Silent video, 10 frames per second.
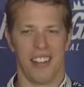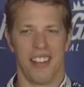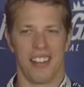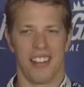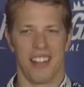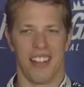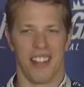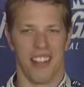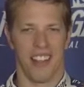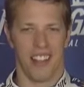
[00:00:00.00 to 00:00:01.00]
and uh,
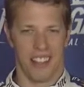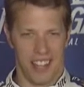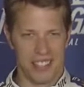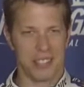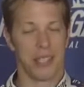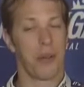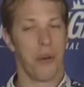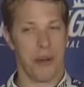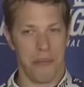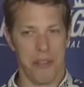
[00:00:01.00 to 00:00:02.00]
that's
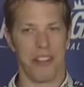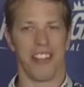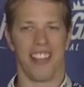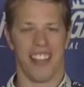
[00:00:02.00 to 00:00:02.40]
quite a feeling